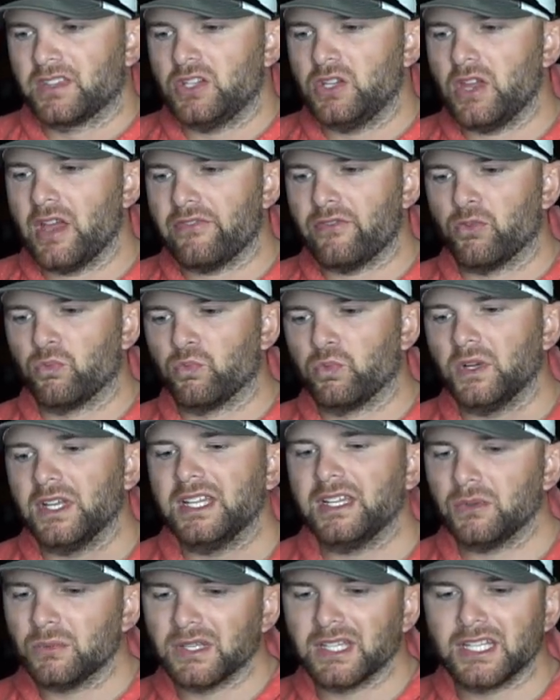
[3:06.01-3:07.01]
you have a
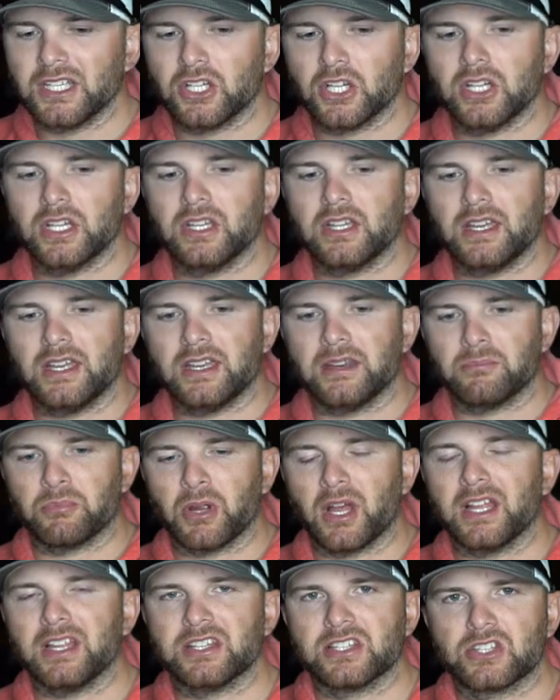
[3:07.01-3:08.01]
really, really good and
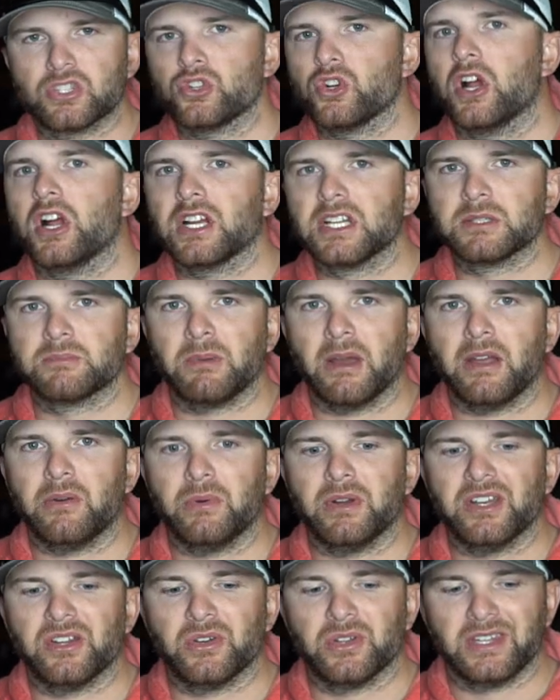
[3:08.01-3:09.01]
probably the strongest bite
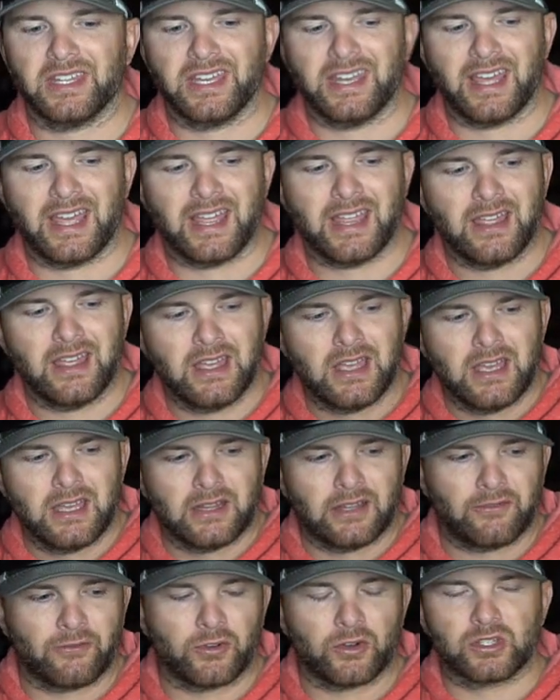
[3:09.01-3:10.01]
window of the day,
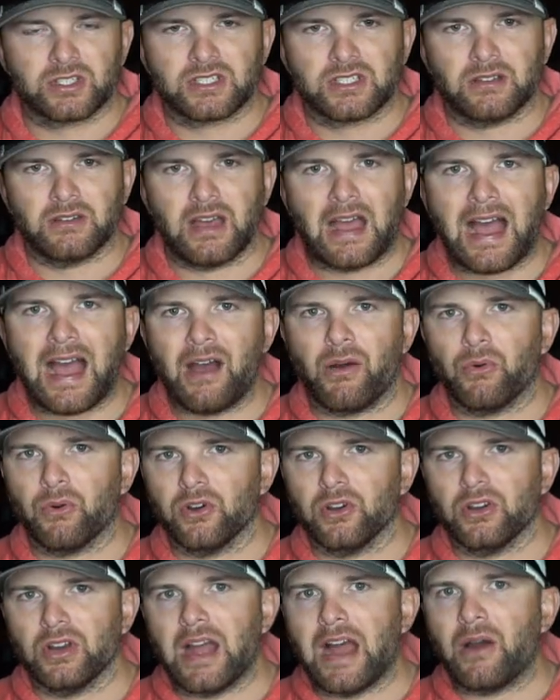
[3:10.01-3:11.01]
the first
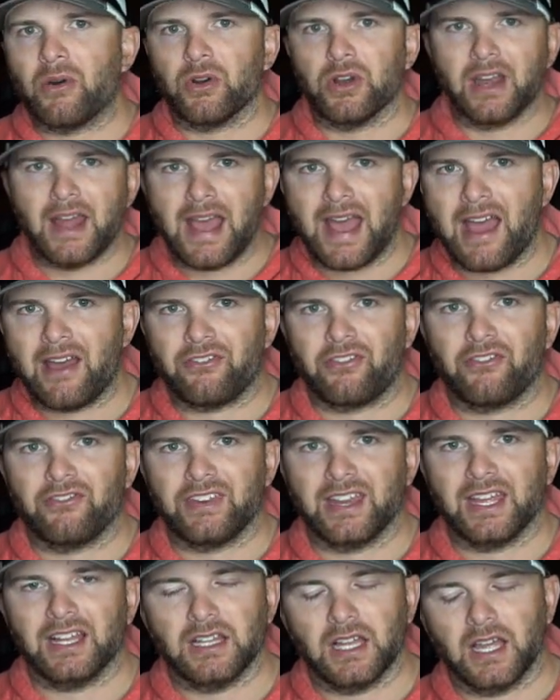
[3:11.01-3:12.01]
hour and a half of
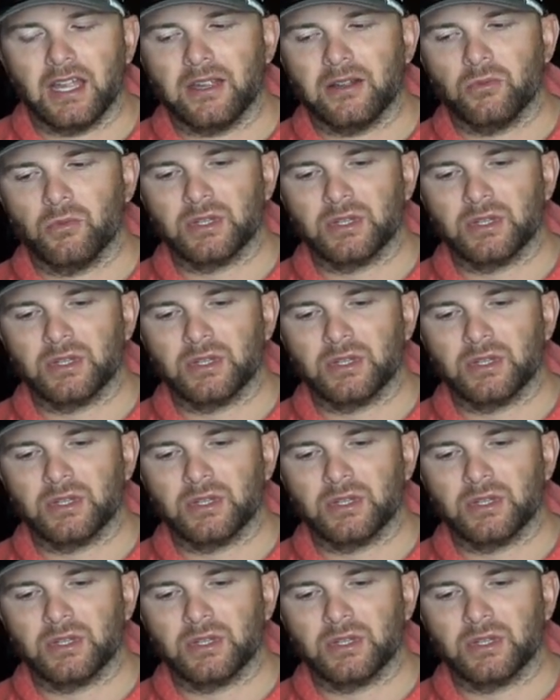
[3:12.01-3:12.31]
daylight.